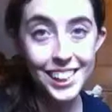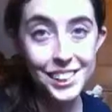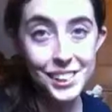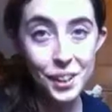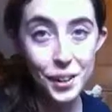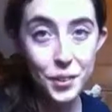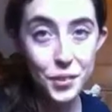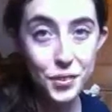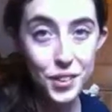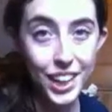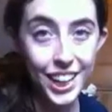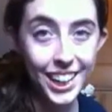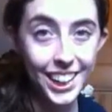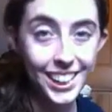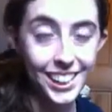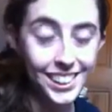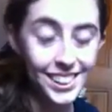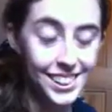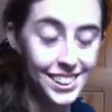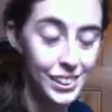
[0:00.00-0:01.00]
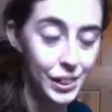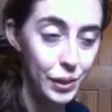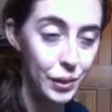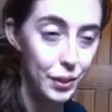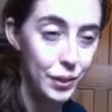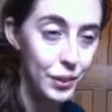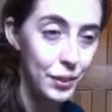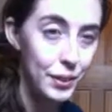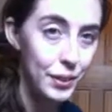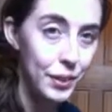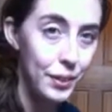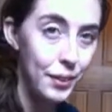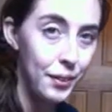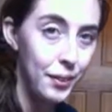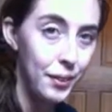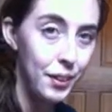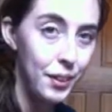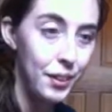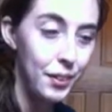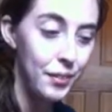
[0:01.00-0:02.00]
Hey Sophie, so
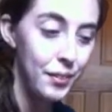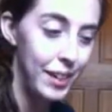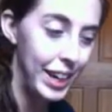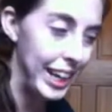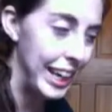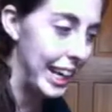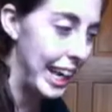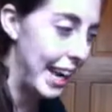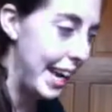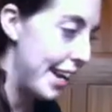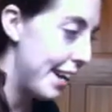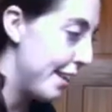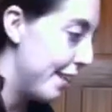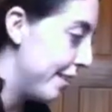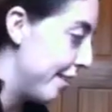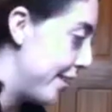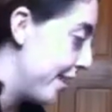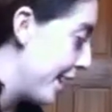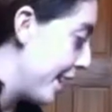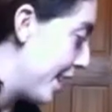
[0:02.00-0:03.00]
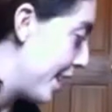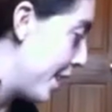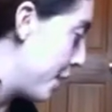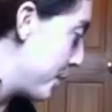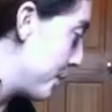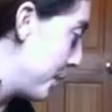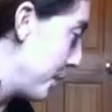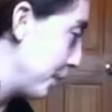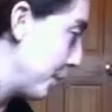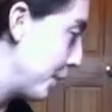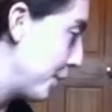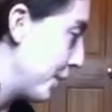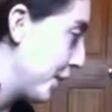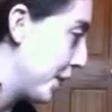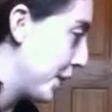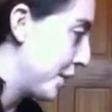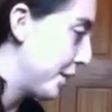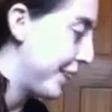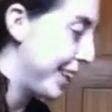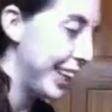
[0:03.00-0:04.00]
right now um, I'm
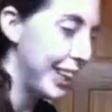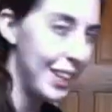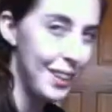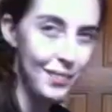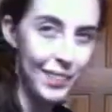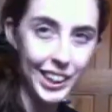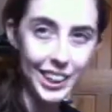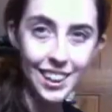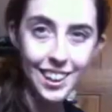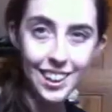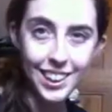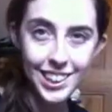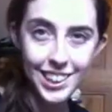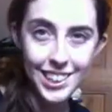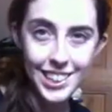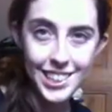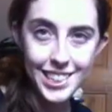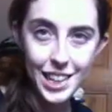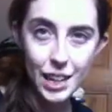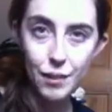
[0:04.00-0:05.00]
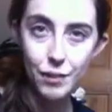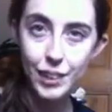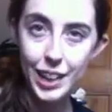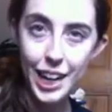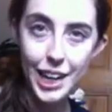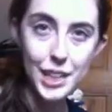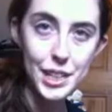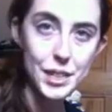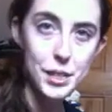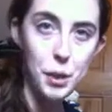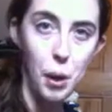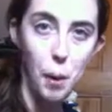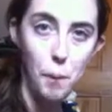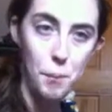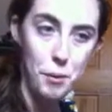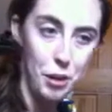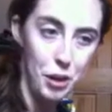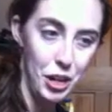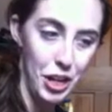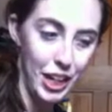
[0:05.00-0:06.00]
going through like all my college stuff, kind of just
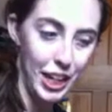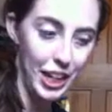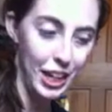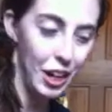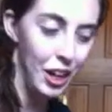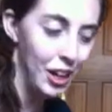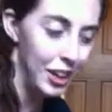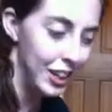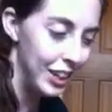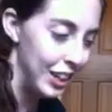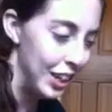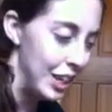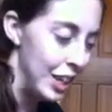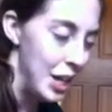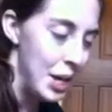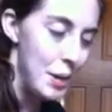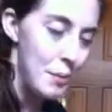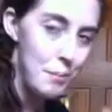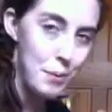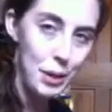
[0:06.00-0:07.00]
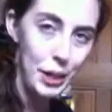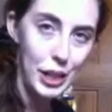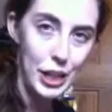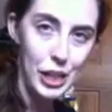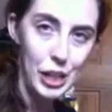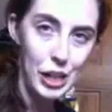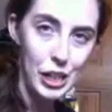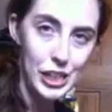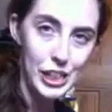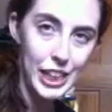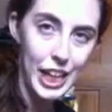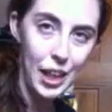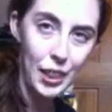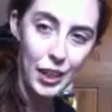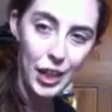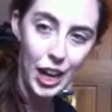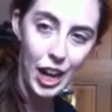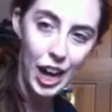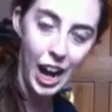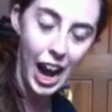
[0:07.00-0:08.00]
all putting it all, putting it all
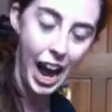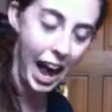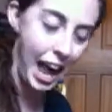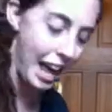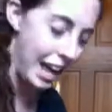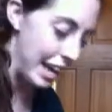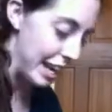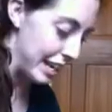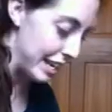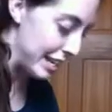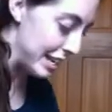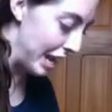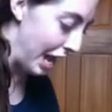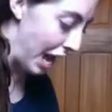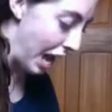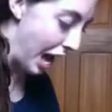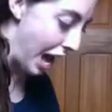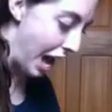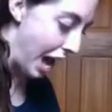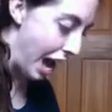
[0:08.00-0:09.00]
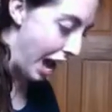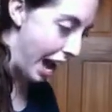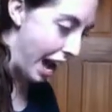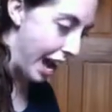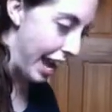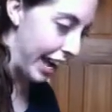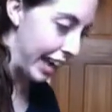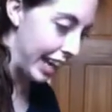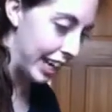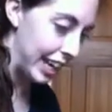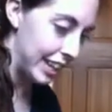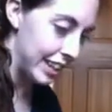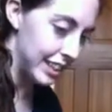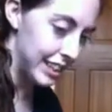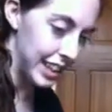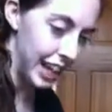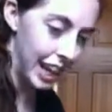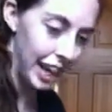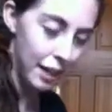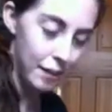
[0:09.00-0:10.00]
together and I
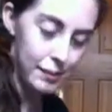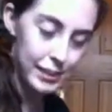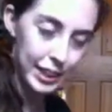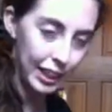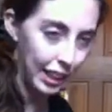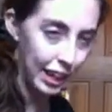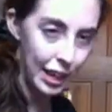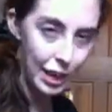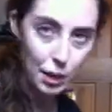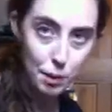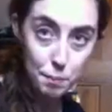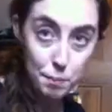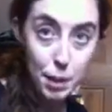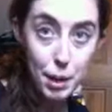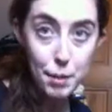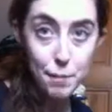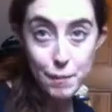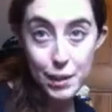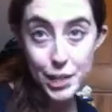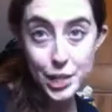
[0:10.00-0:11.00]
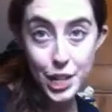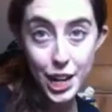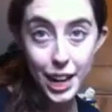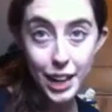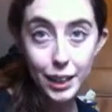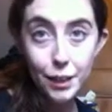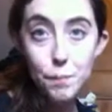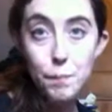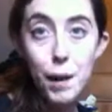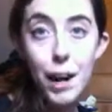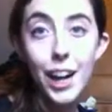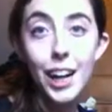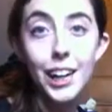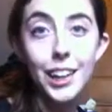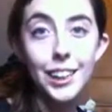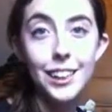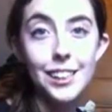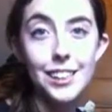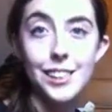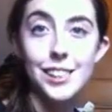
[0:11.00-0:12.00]
decided I was going to open up my Chegg
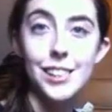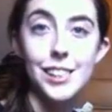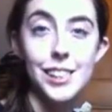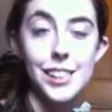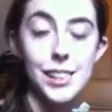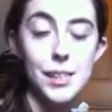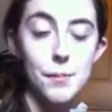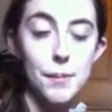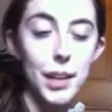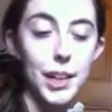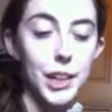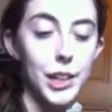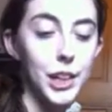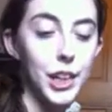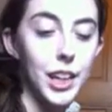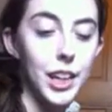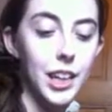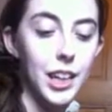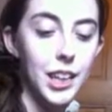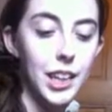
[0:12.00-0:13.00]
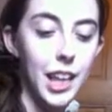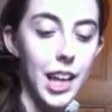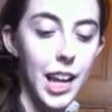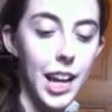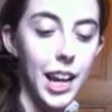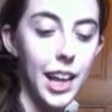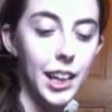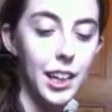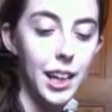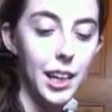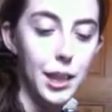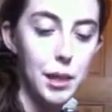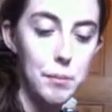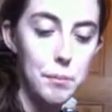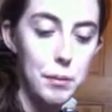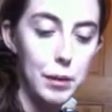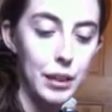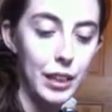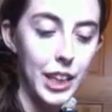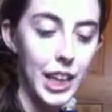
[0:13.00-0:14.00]
box just to make sure that I got the
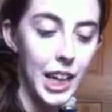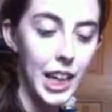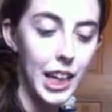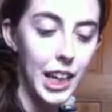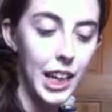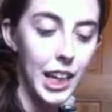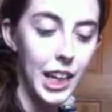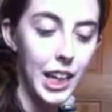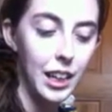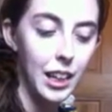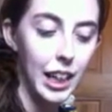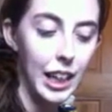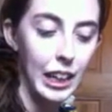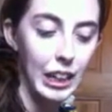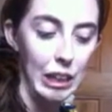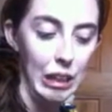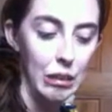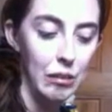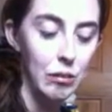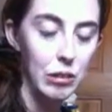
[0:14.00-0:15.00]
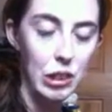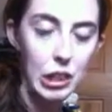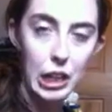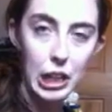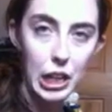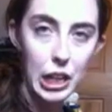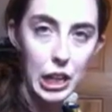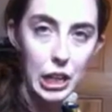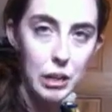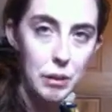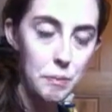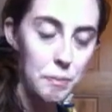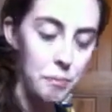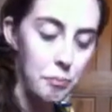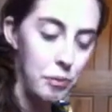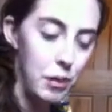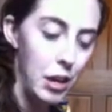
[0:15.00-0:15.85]
book that I need like needed.